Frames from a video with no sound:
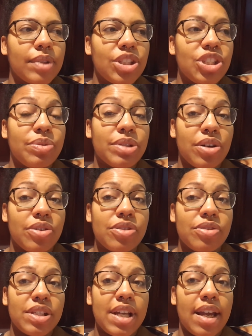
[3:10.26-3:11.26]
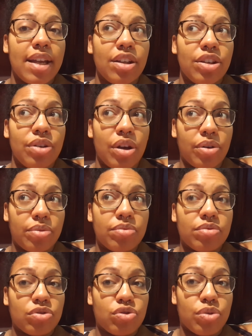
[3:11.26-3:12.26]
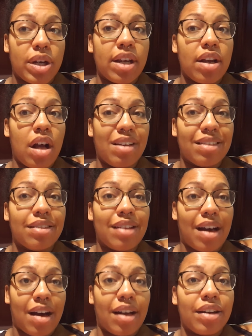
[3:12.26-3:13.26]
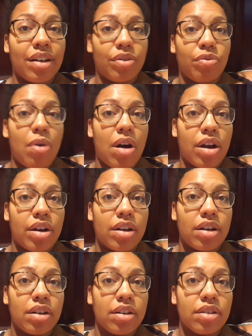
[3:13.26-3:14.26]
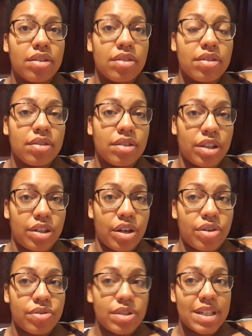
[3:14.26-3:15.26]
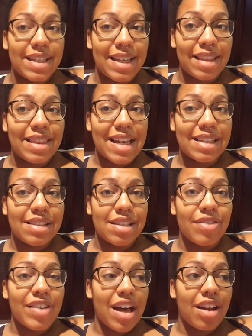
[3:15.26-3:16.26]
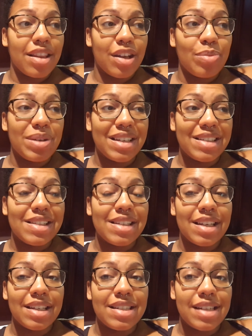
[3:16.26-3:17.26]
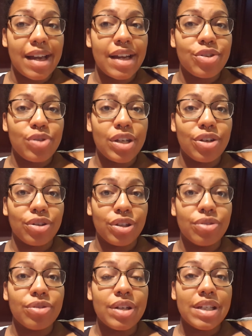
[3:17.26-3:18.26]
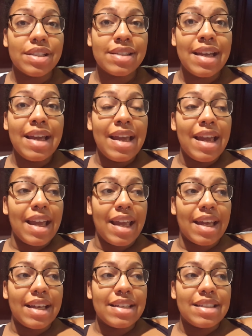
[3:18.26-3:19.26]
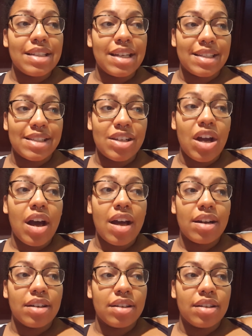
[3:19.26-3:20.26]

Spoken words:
she was also saying, drink a lot of water, to get that stuff out of there because it can dehydrate your uterus. And it's not,